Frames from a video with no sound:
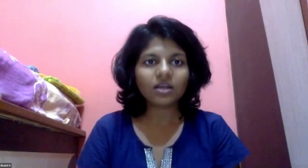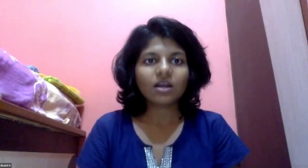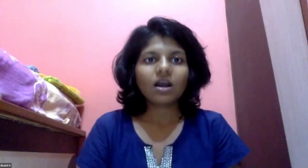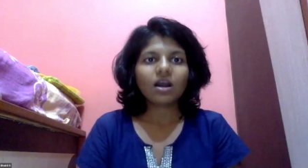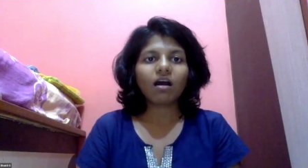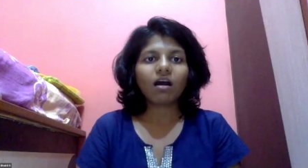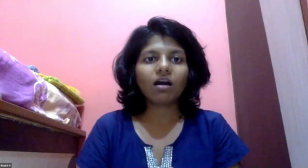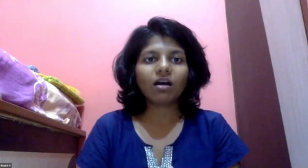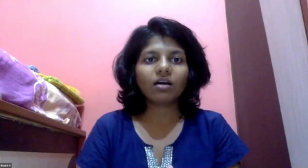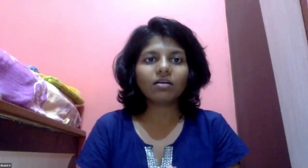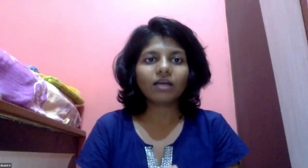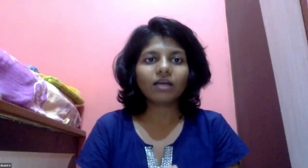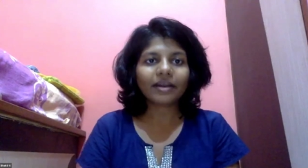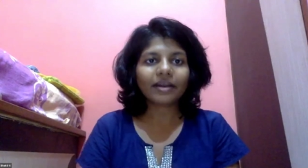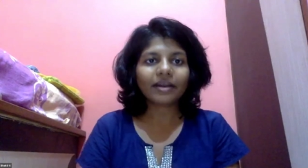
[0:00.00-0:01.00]
uh,
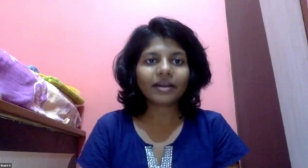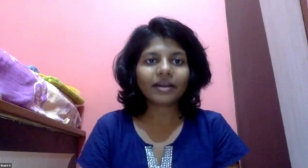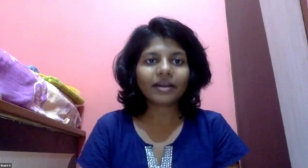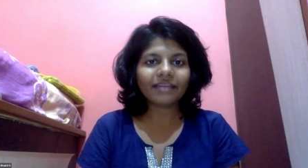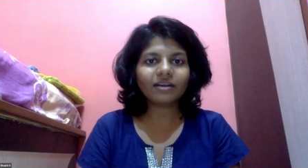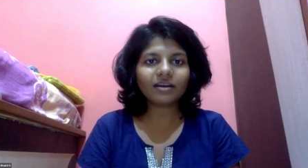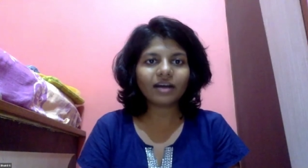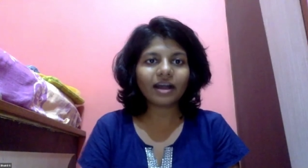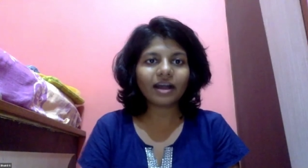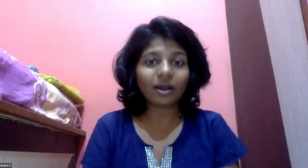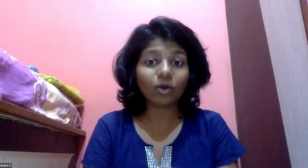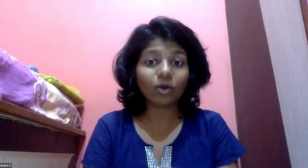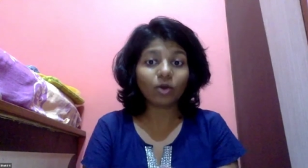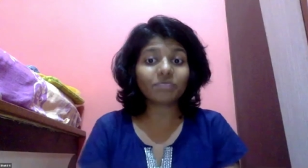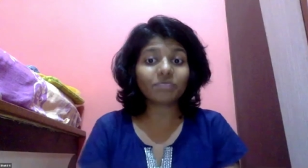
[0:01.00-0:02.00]
again, uh,
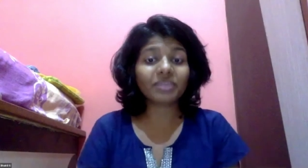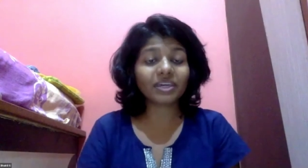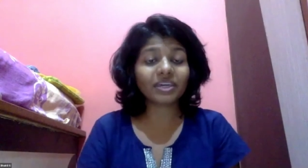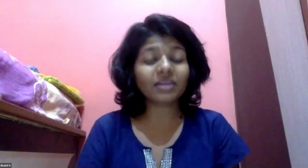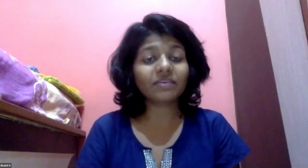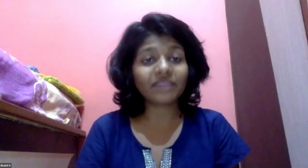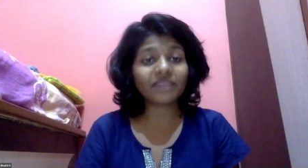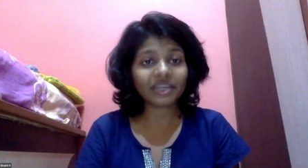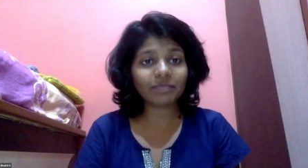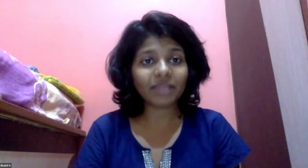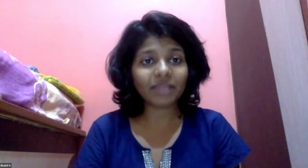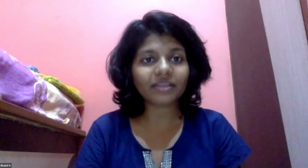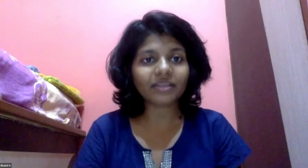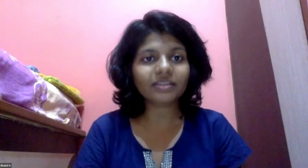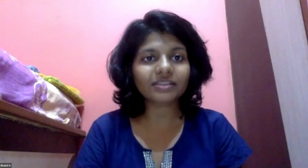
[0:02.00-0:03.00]
although I'm making a very
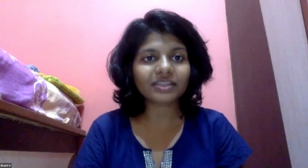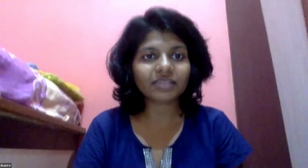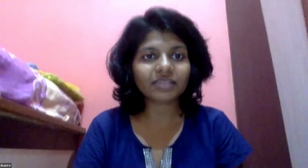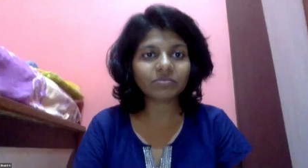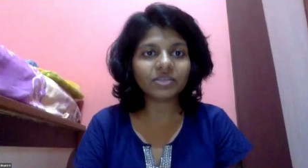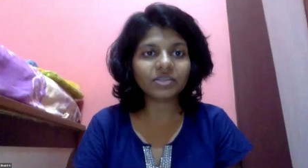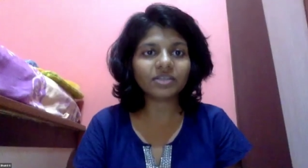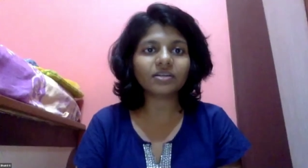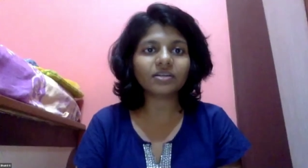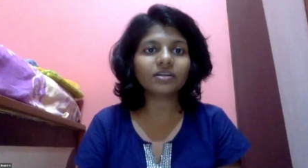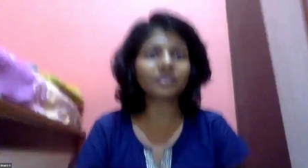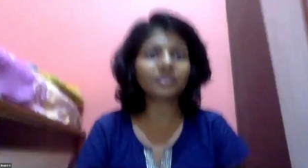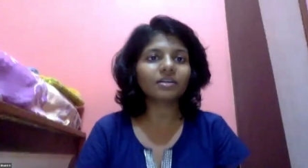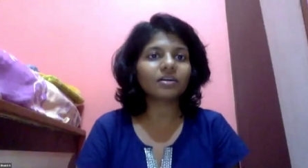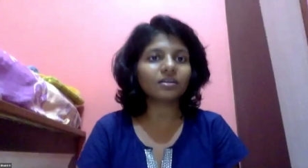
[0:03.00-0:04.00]
blanket statement
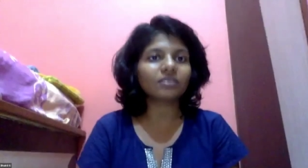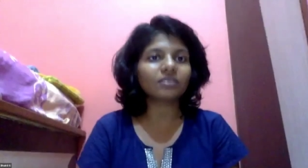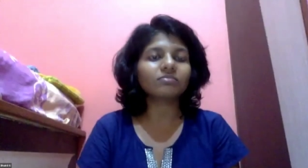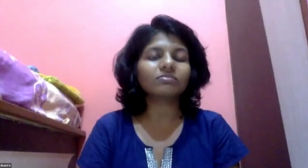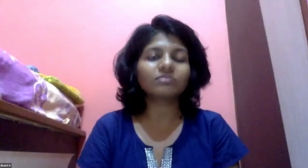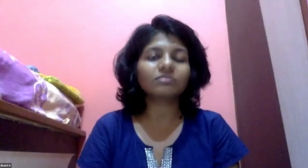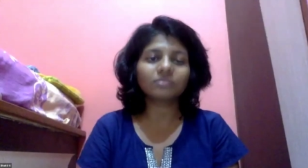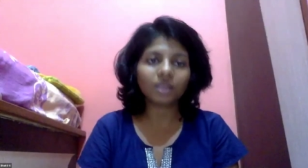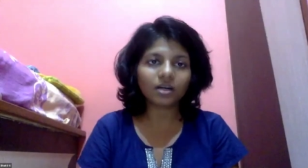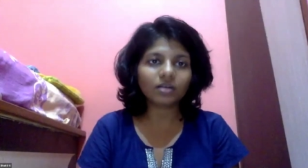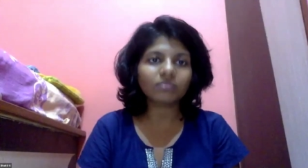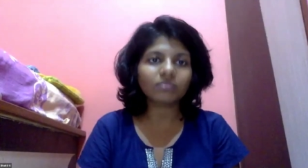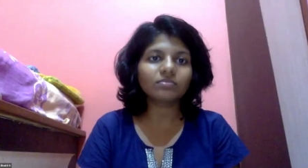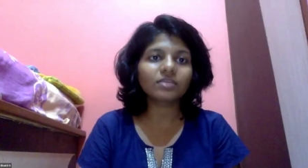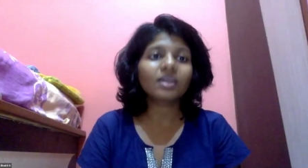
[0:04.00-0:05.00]
here, uh,
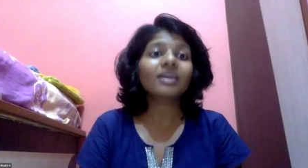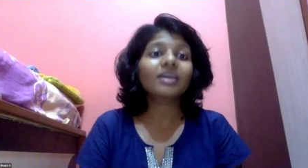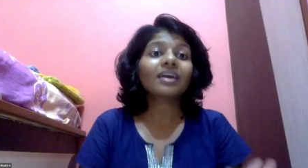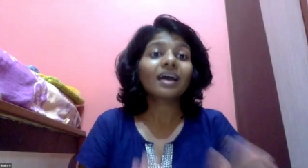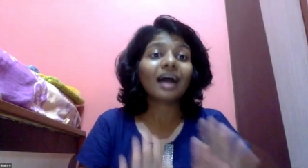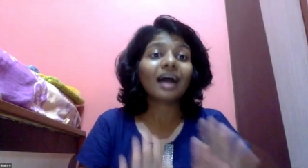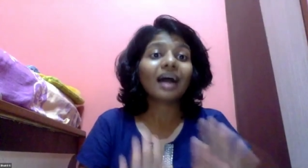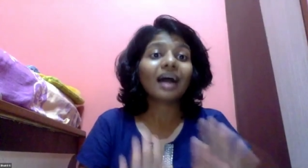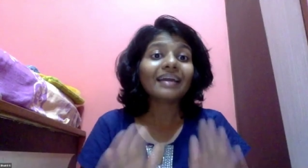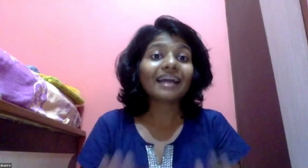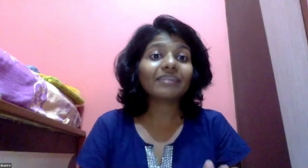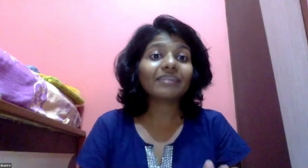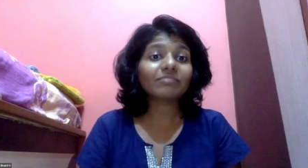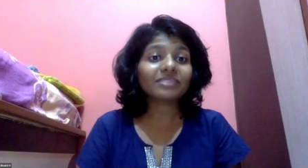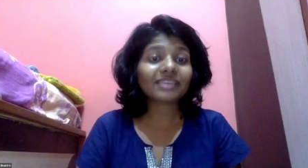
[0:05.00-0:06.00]
uh, I, I,
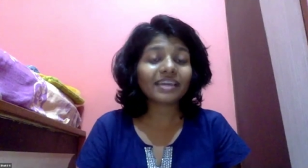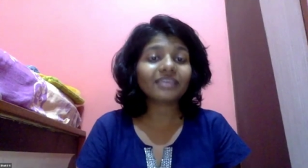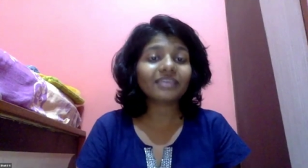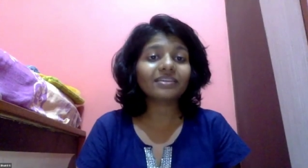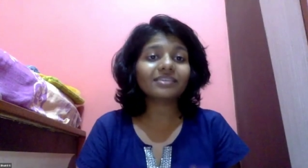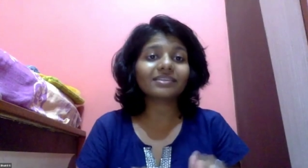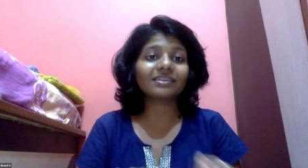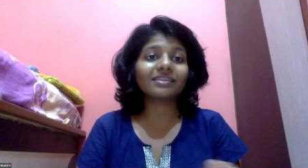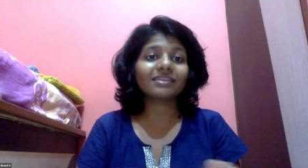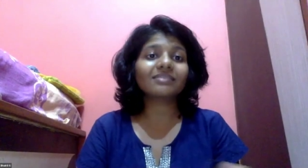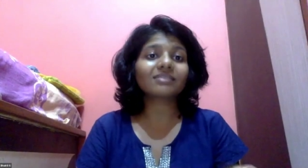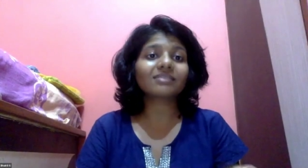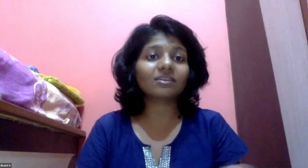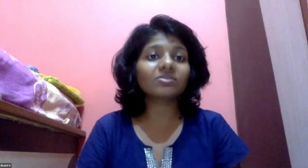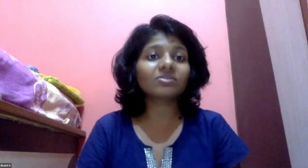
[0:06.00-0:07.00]
am saying this in
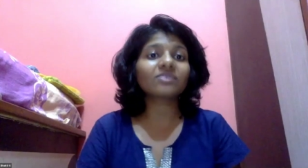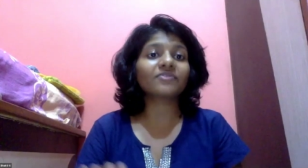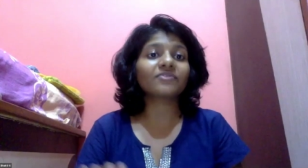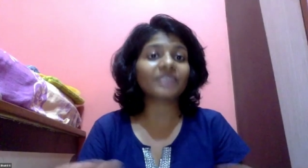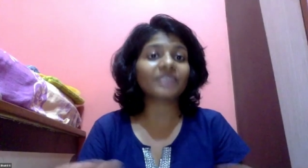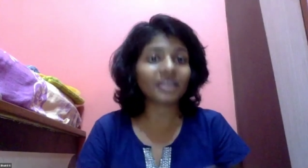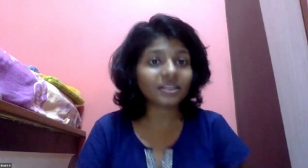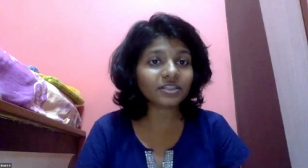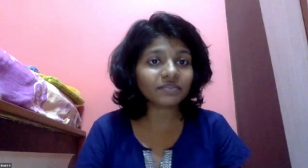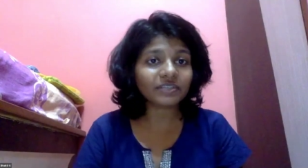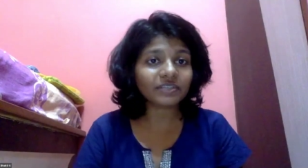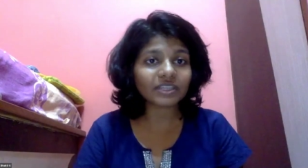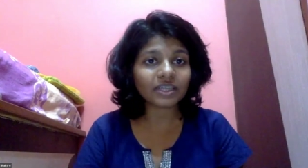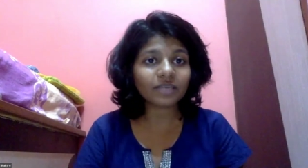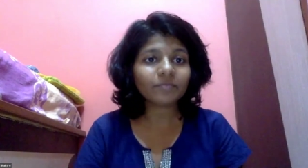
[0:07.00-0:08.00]
terms of
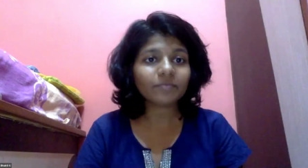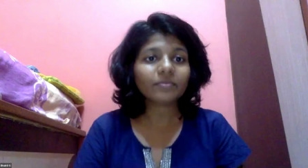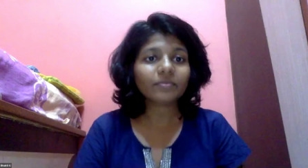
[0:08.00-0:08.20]
relativity.